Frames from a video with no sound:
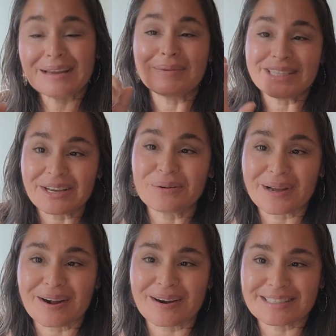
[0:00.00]
me tell you
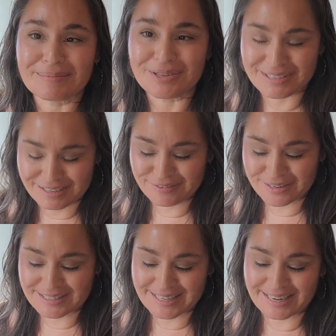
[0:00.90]
what cards I'm using
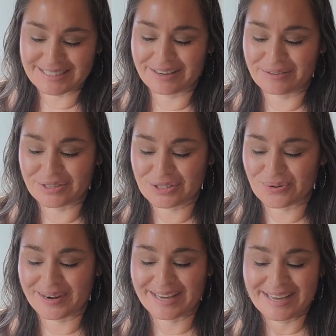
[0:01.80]
first, and then I'll tell you the
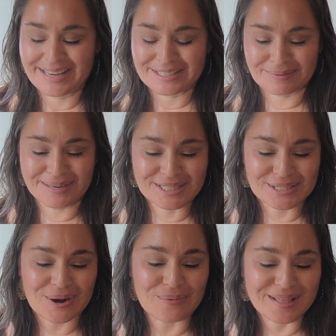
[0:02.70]
story. So I'm gonna
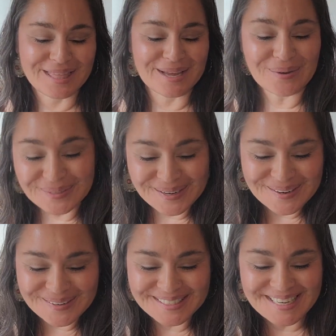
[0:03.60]
start with the Golden
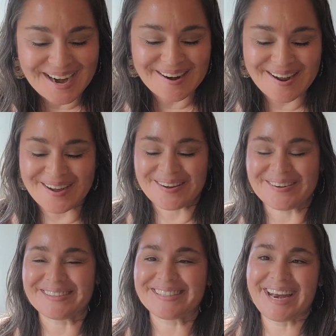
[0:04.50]
Girls Tarot.
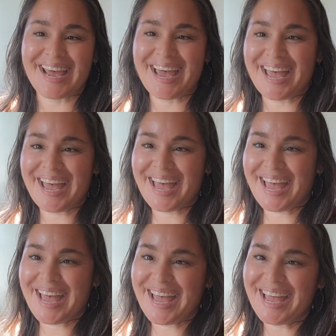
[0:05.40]

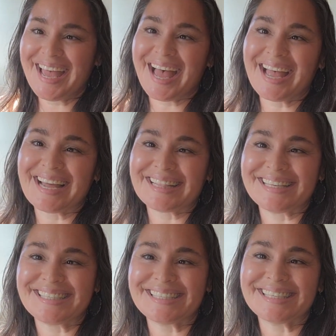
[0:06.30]
Ta-da! I got
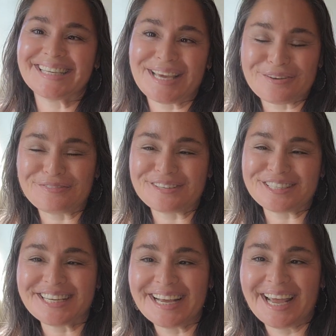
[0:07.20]
this
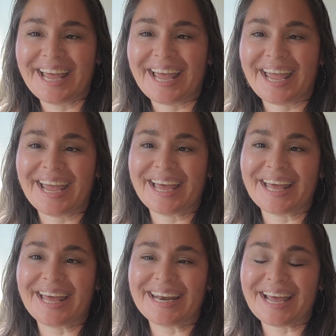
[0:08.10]
gift,
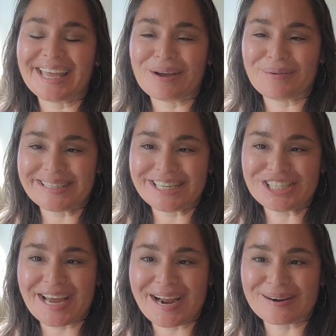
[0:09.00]
and I can't wait to
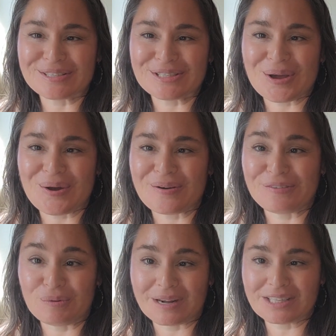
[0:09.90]
share. So
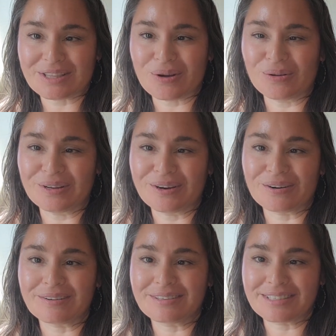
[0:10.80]
if you watch the Golden
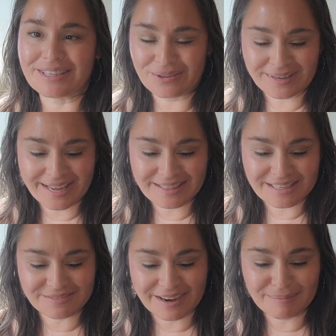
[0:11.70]
Girls, you'll like
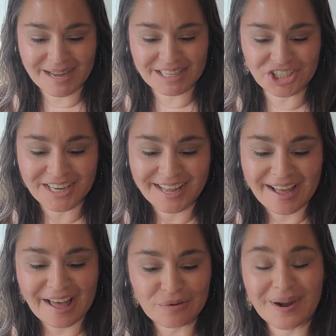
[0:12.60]
this very much.
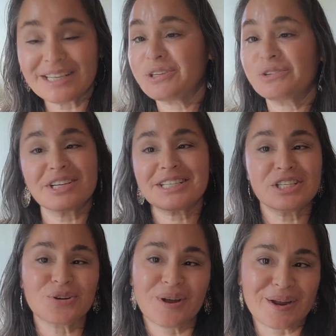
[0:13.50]
Otherwise, you'll just
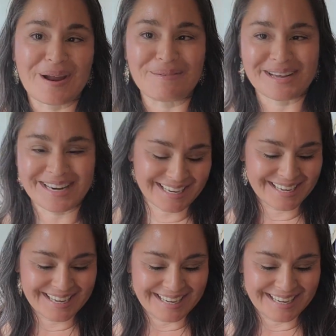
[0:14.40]
enjoy a great reading.